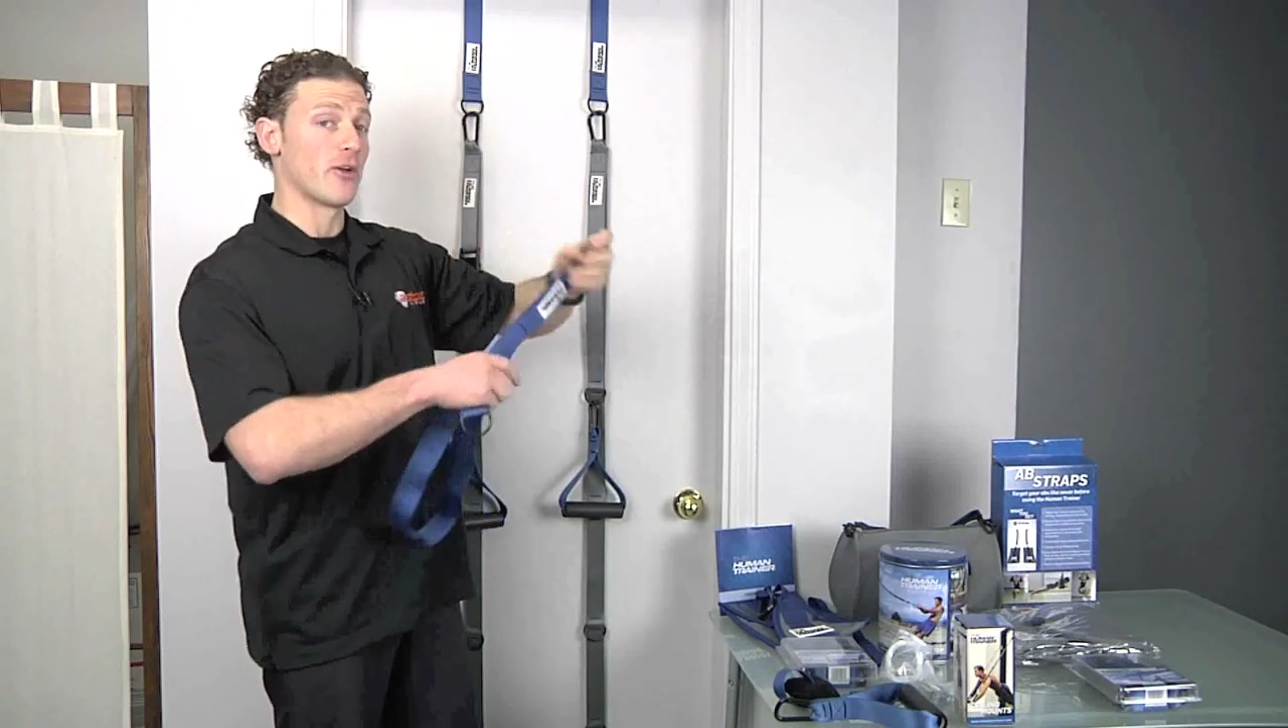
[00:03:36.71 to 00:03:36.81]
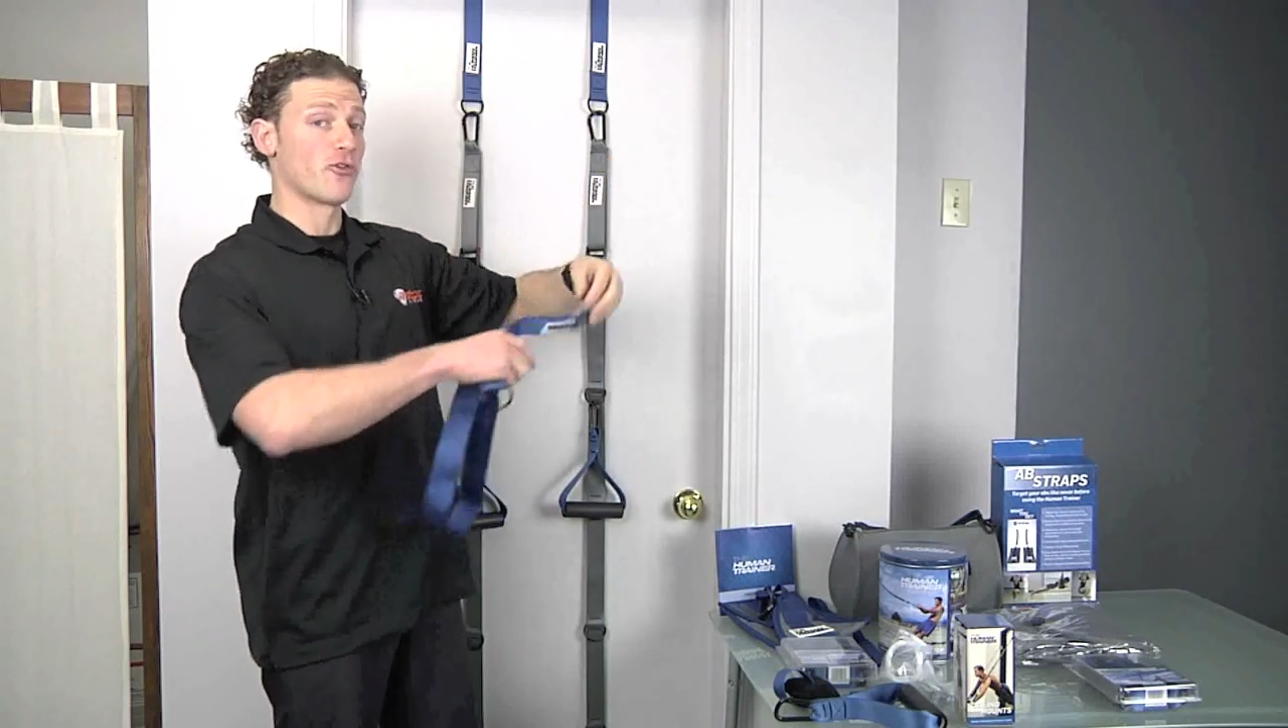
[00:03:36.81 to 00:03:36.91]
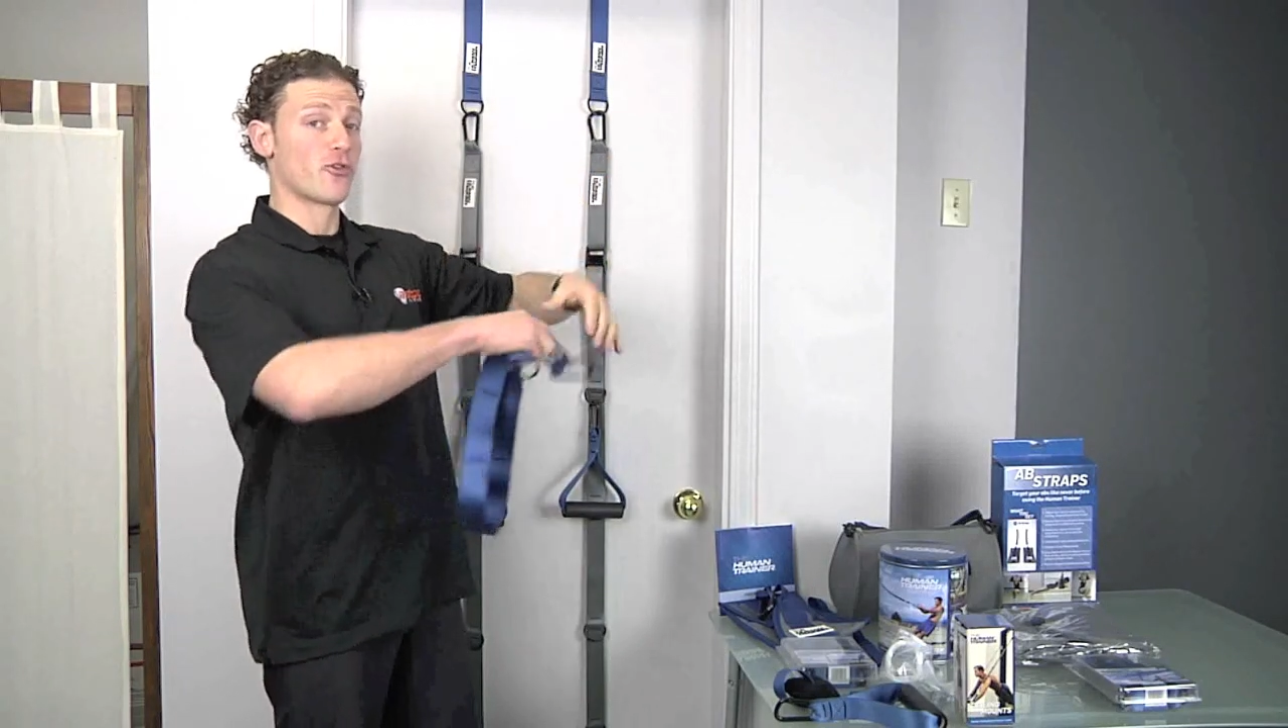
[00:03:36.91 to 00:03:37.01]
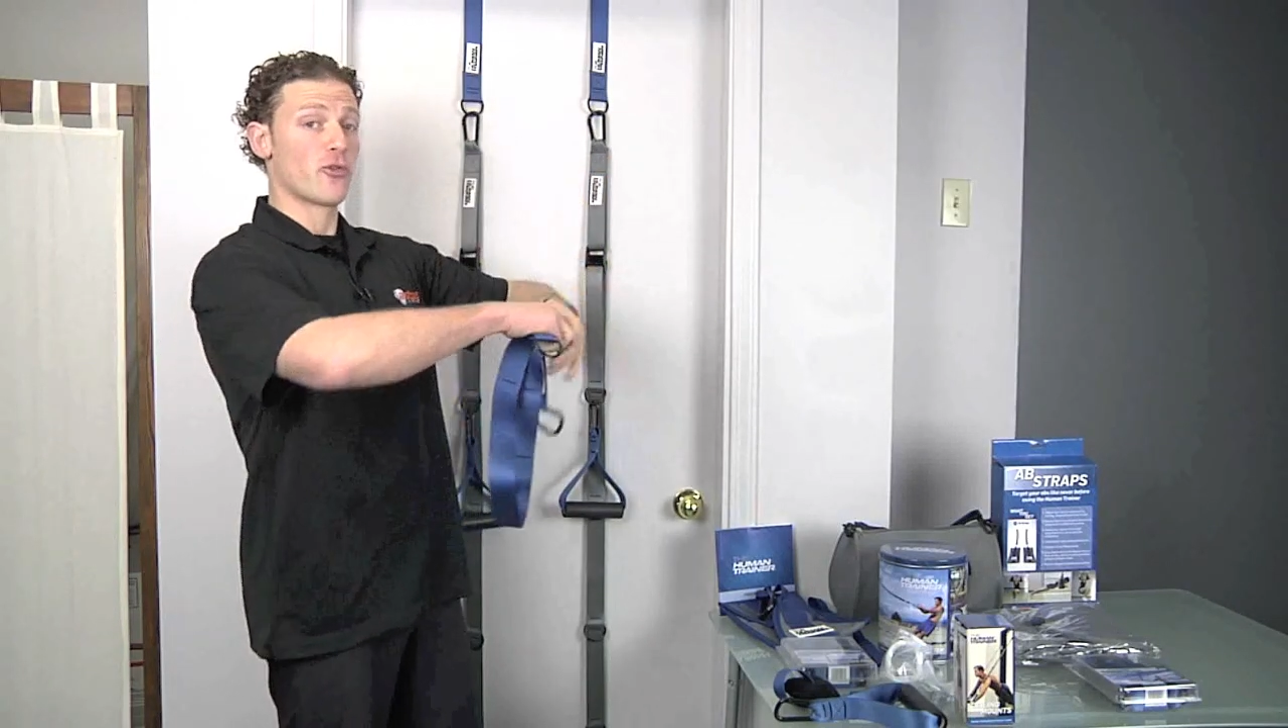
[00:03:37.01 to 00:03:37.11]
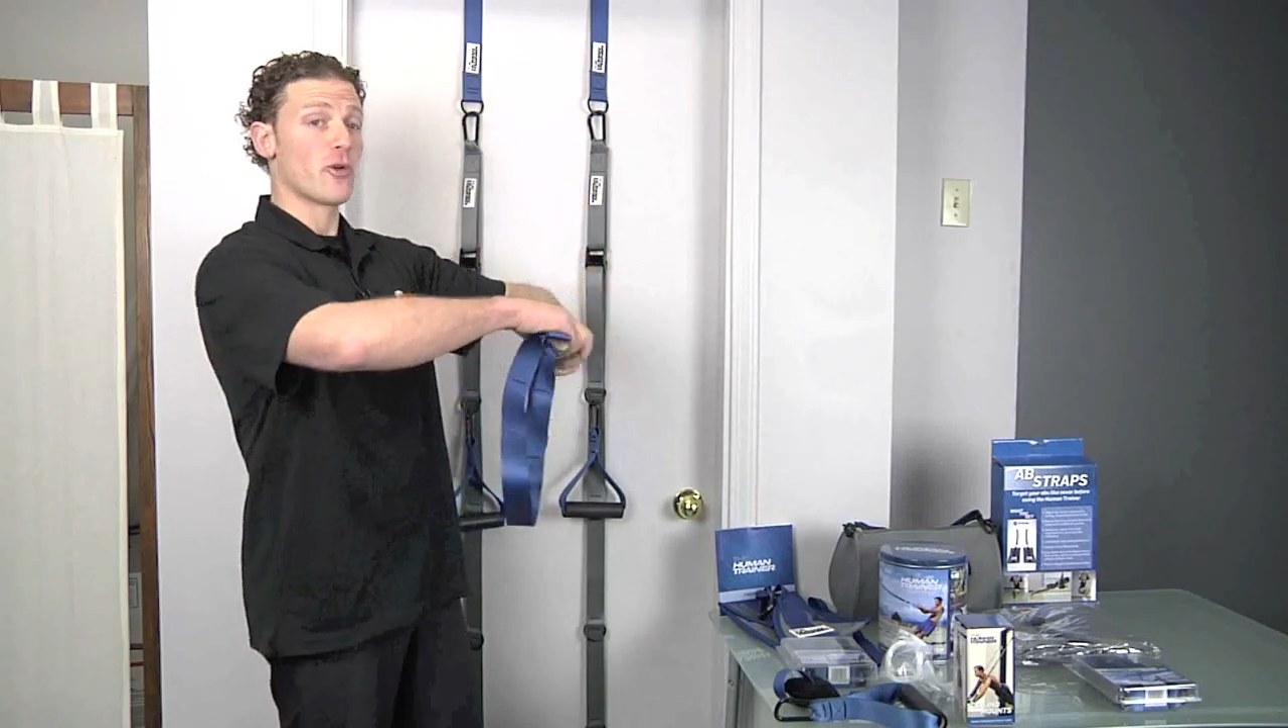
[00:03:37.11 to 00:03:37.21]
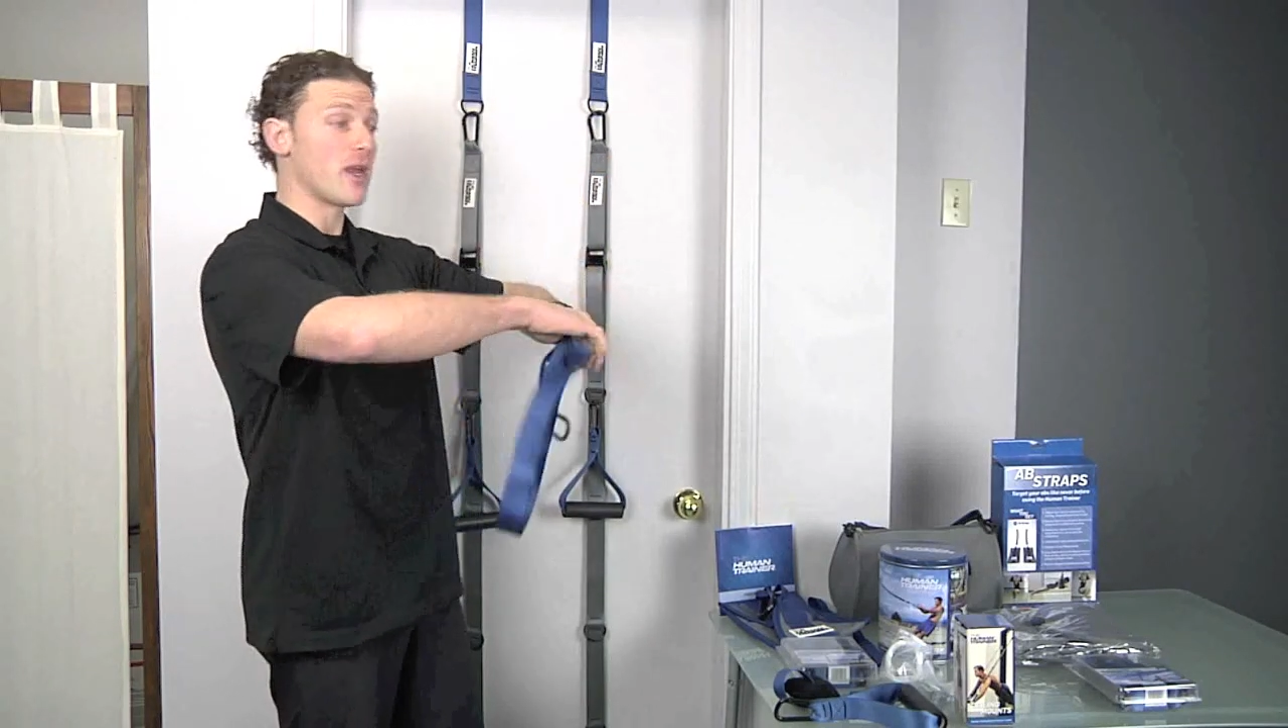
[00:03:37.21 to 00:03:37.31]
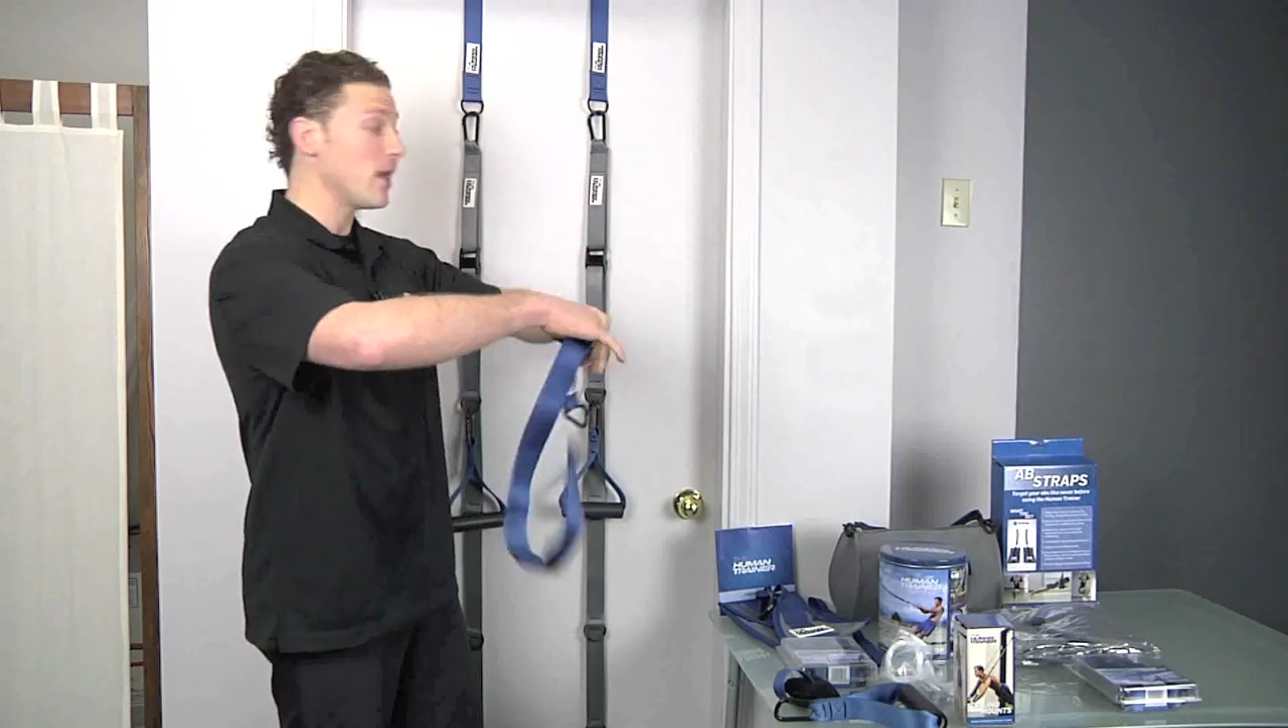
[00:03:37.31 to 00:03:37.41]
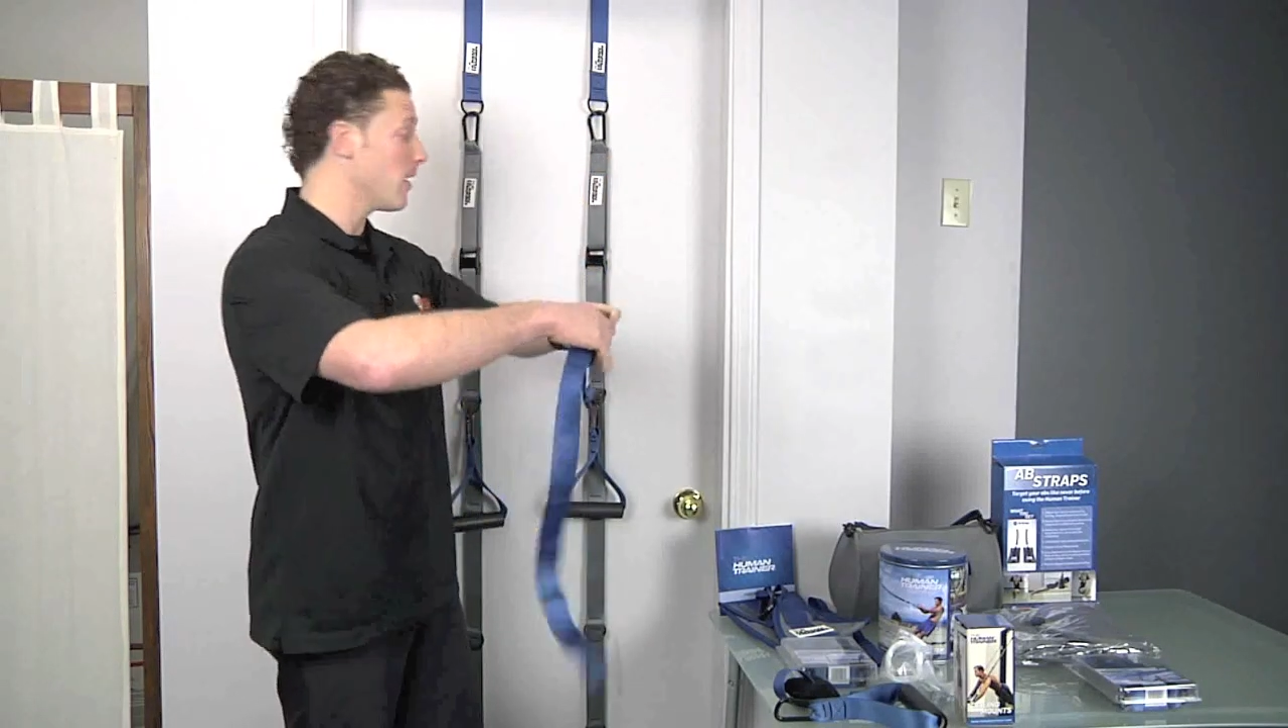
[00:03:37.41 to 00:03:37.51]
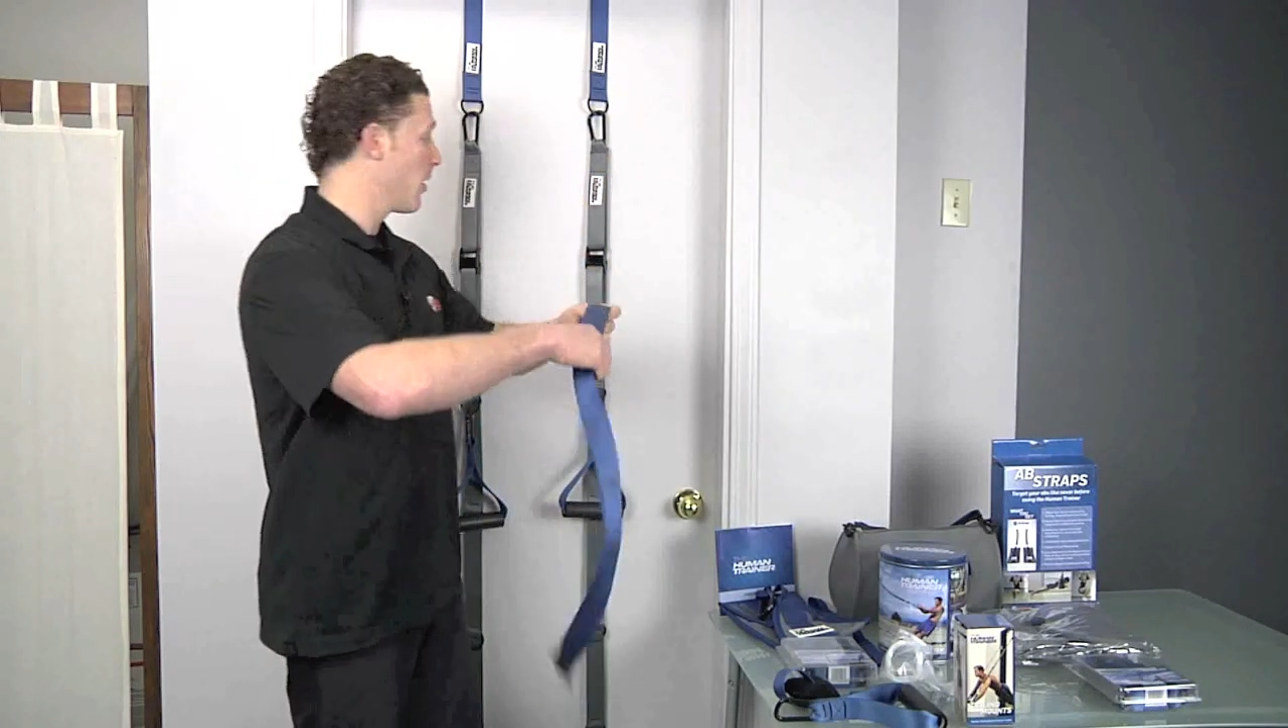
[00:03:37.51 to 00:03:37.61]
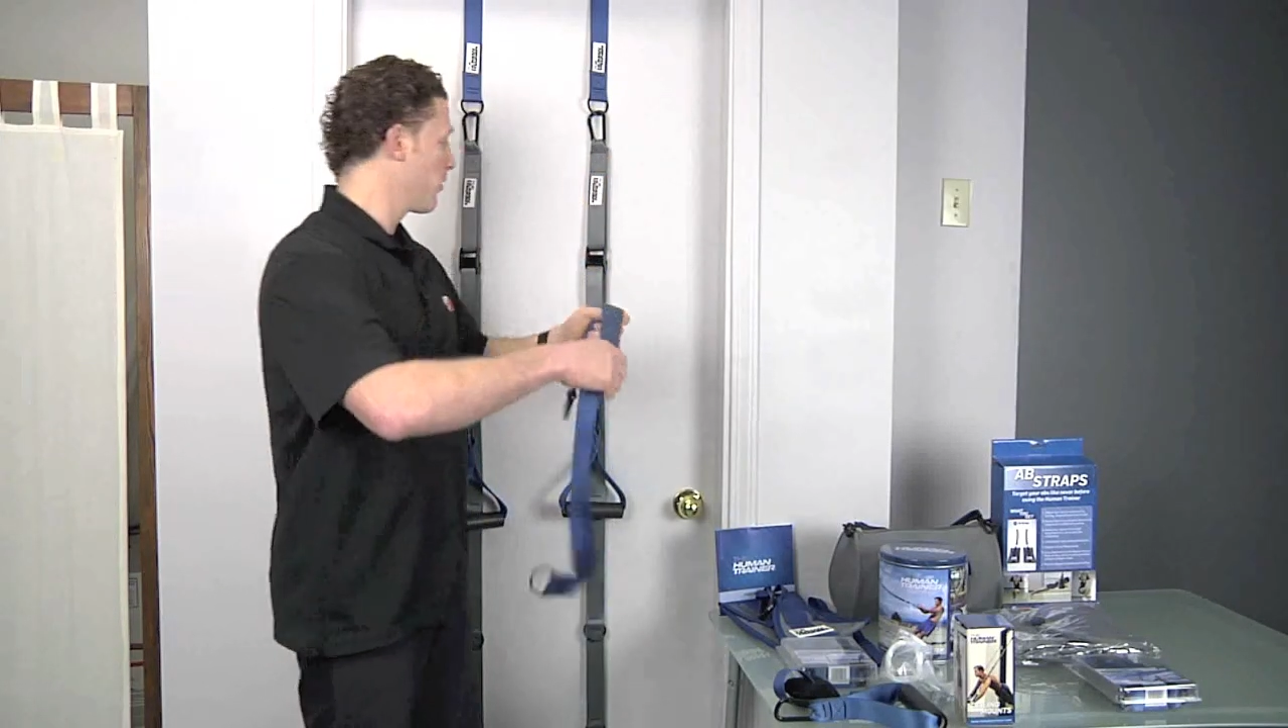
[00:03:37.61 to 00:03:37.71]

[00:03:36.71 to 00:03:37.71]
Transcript: tree.